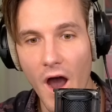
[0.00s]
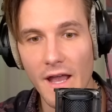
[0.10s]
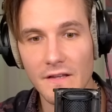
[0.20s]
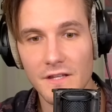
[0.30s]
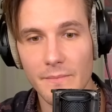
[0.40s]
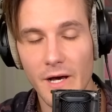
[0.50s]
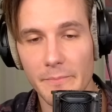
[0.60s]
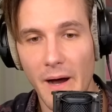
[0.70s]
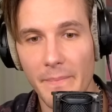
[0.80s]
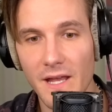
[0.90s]
Is it about a
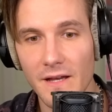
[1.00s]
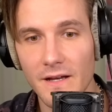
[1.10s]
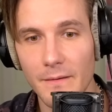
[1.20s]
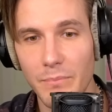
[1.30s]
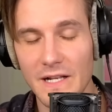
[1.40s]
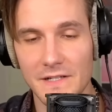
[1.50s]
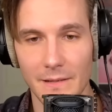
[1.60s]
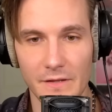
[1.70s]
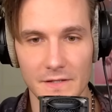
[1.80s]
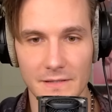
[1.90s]
puppy? Please
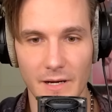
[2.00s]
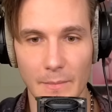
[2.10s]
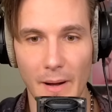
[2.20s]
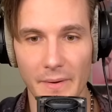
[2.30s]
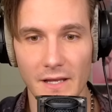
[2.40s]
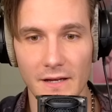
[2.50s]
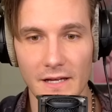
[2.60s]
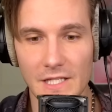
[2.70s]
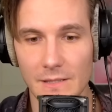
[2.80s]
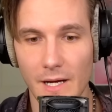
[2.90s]
tell me this is about a puppy.
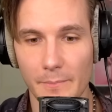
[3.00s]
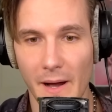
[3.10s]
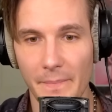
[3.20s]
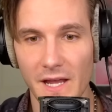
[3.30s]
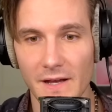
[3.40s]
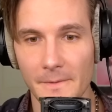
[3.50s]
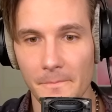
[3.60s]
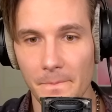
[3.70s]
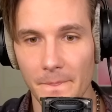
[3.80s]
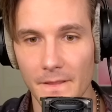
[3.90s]
Is it about a puppy?
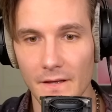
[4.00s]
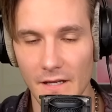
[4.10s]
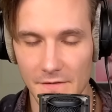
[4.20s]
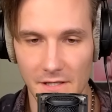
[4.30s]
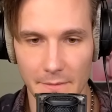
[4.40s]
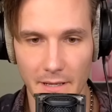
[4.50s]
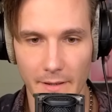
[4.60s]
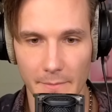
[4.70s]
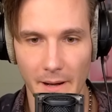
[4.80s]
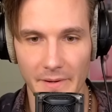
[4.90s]
Is it gonna be
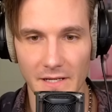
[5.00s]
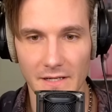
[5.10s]
about a puppy?